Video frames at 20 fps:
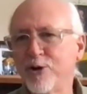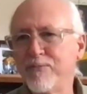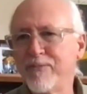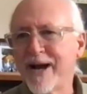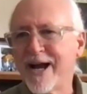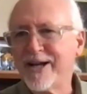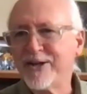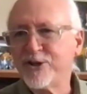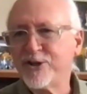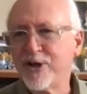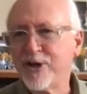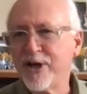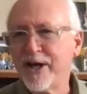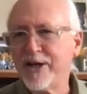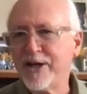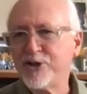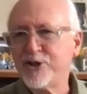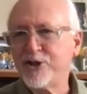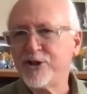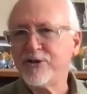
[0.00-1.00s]

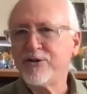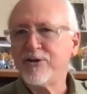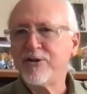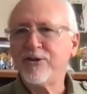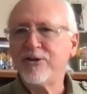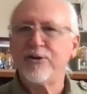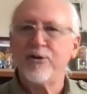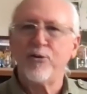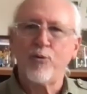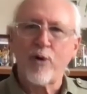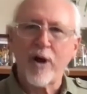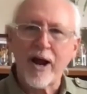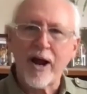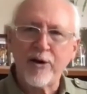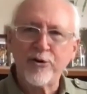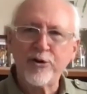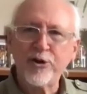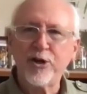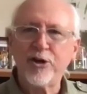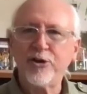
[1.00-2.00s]
imagination
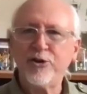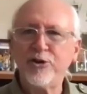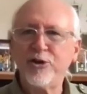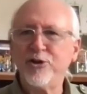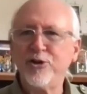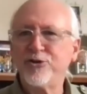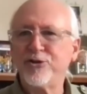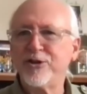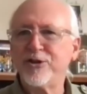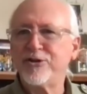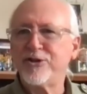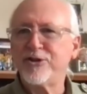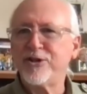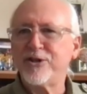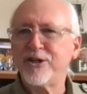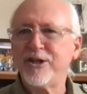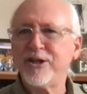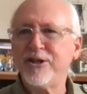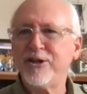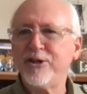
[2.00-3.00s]
how you can use the
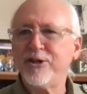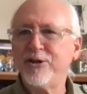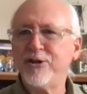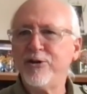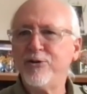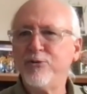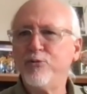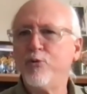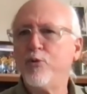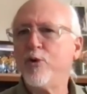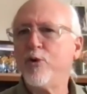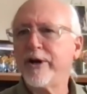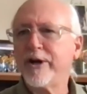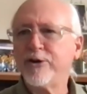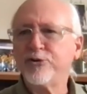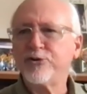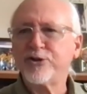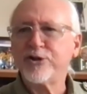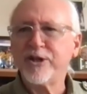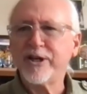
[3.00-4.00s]
TU
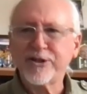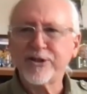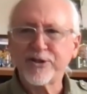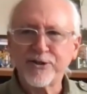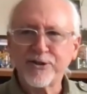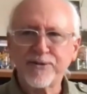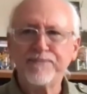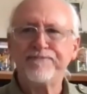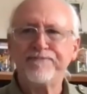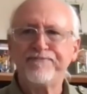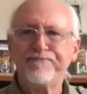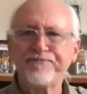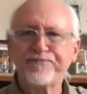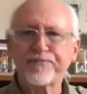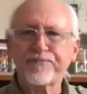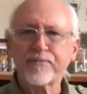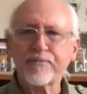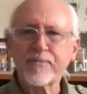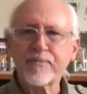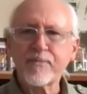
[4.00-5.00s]
106.
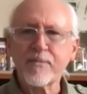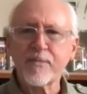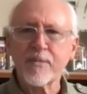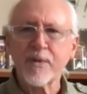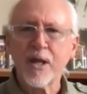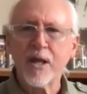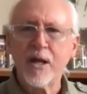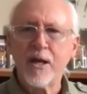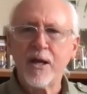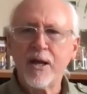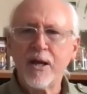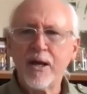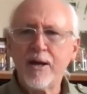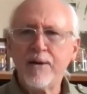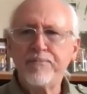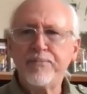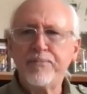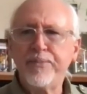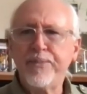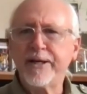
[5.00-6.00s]

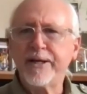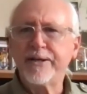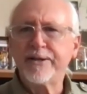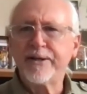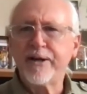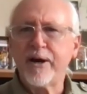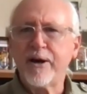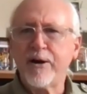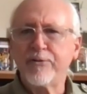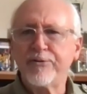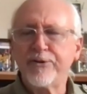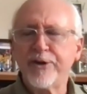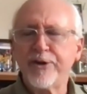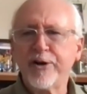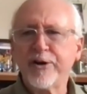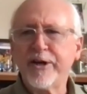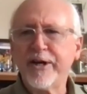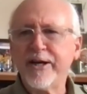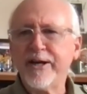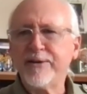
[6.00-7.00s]
But uh, there
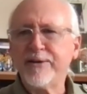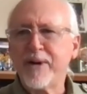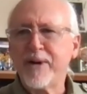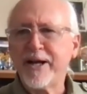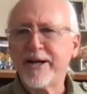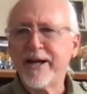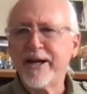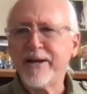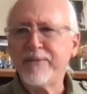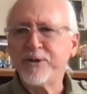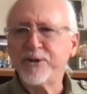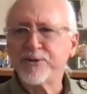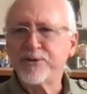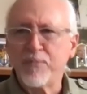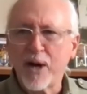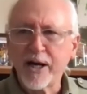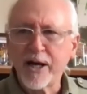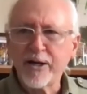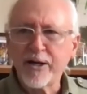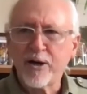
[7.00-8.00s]
again, my name is
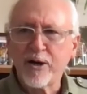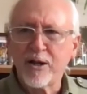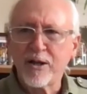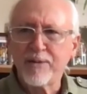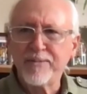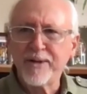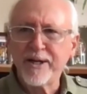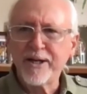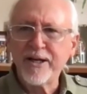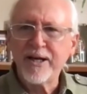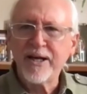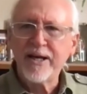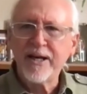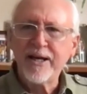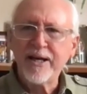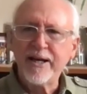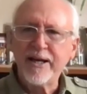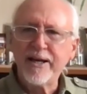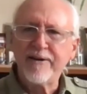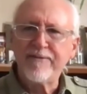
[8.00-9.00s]
Mike Holoman,
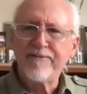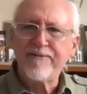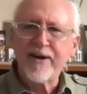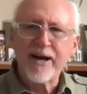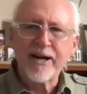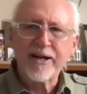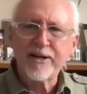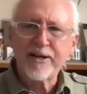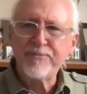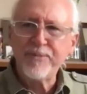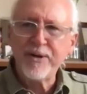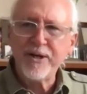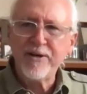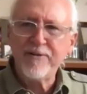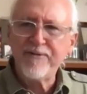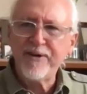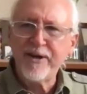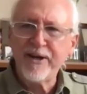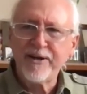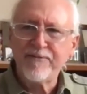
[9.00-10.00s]
and if I can be
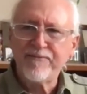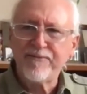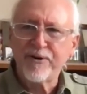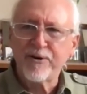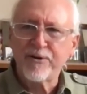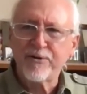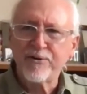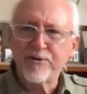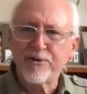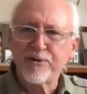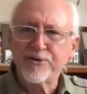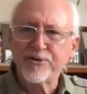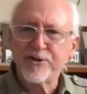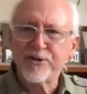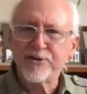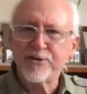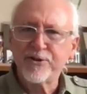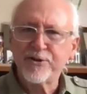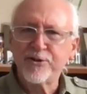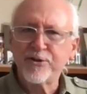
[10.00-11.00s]
of any further
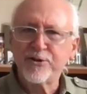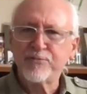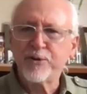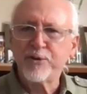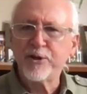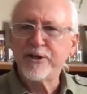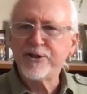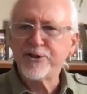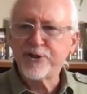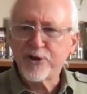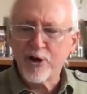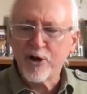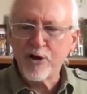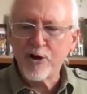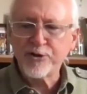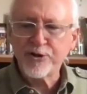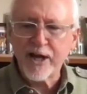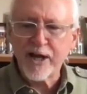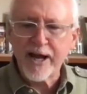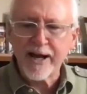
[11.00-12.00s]
assistance, please
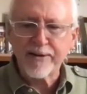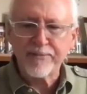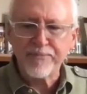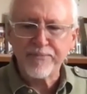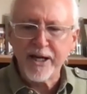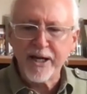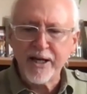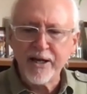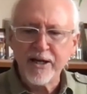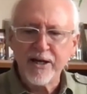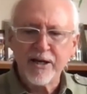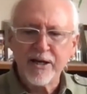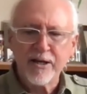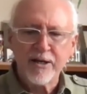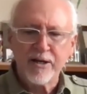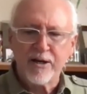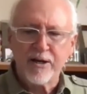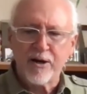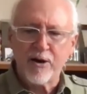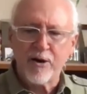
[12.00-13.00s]
contact me
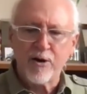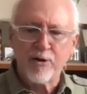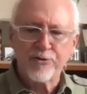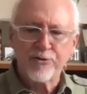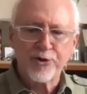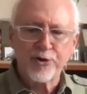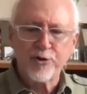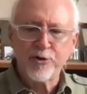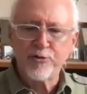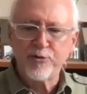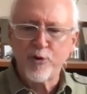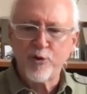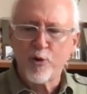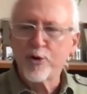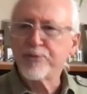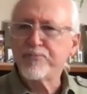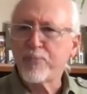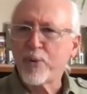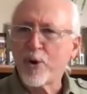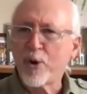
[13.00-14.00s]
uh, through
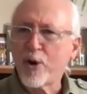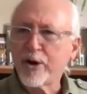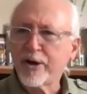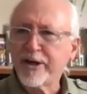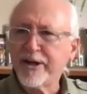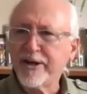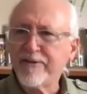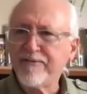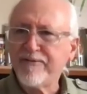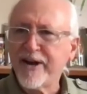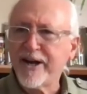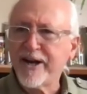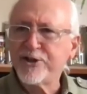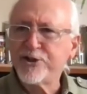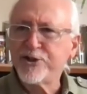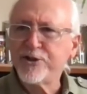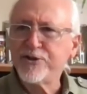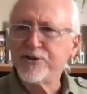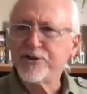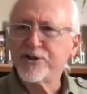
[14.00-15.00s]
North Park
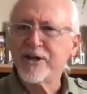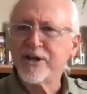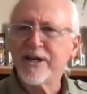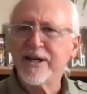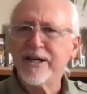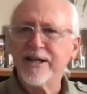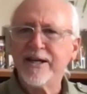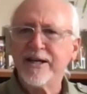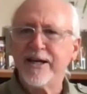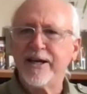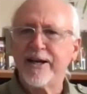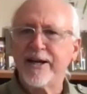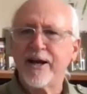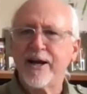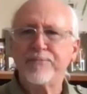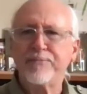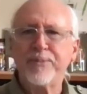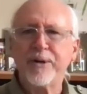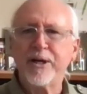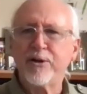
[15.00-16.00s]
Innovations, and
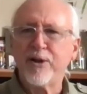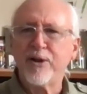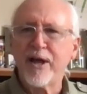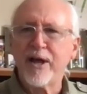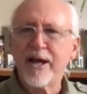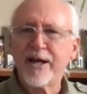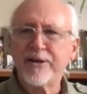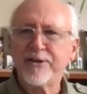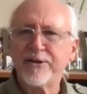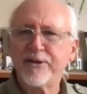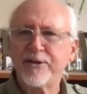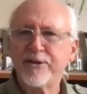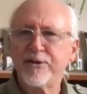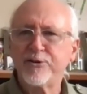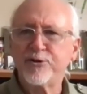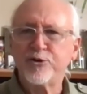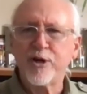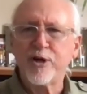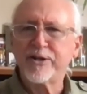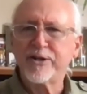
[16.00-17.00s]
I'd be glad to
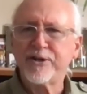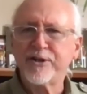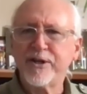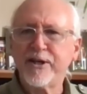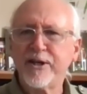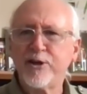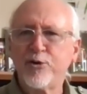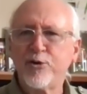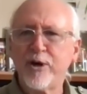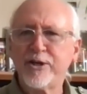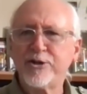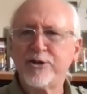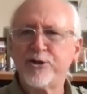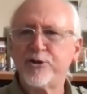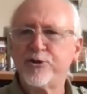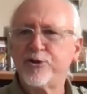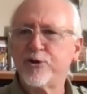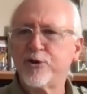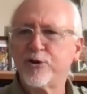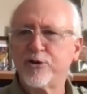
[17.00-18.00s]
address any
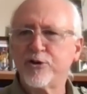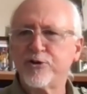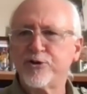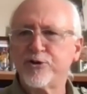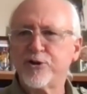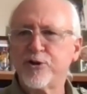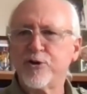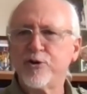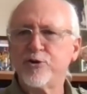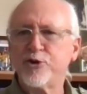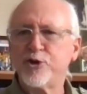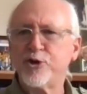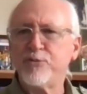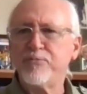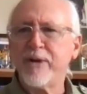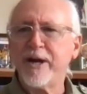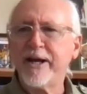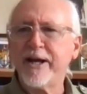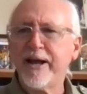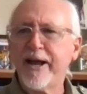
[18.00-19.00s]
questions or concerns you
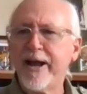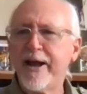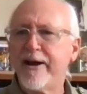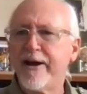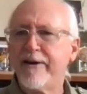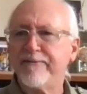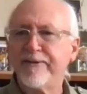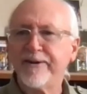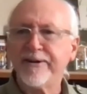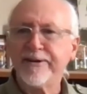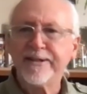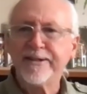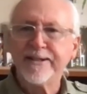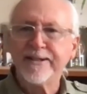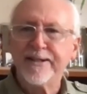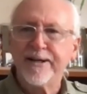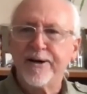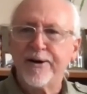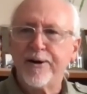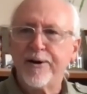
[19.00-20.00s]
may have.
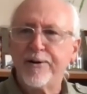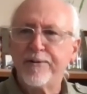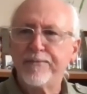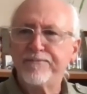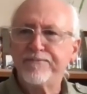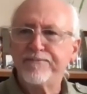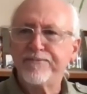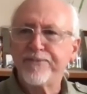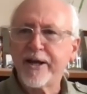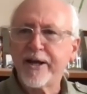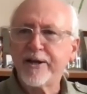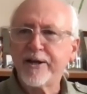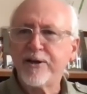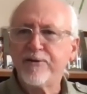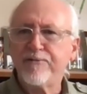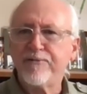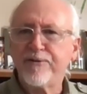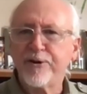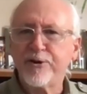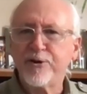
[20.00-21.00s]
Um, thank you
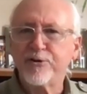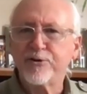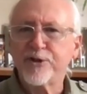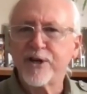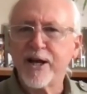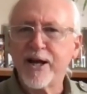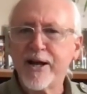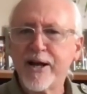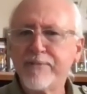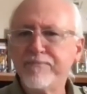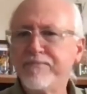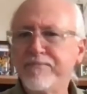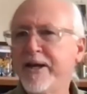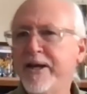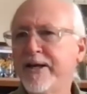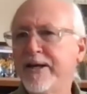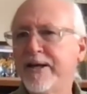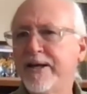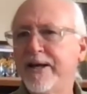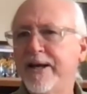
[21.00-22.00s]
for your time
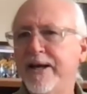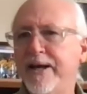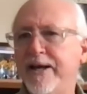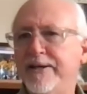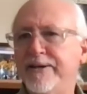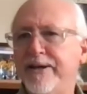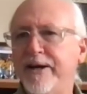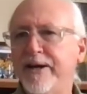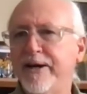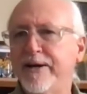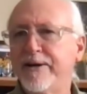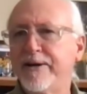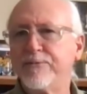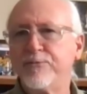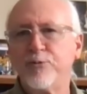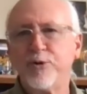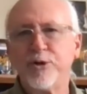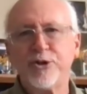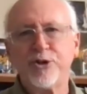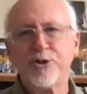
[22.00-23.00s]
and uh,
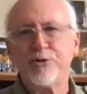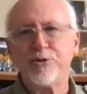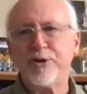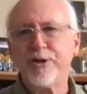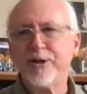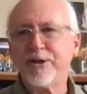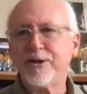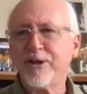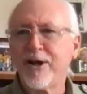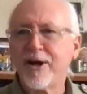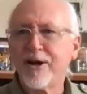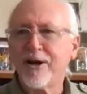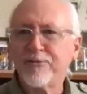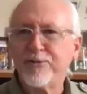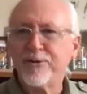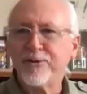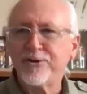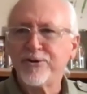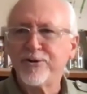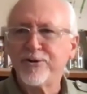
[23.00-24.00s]
wish you good luck with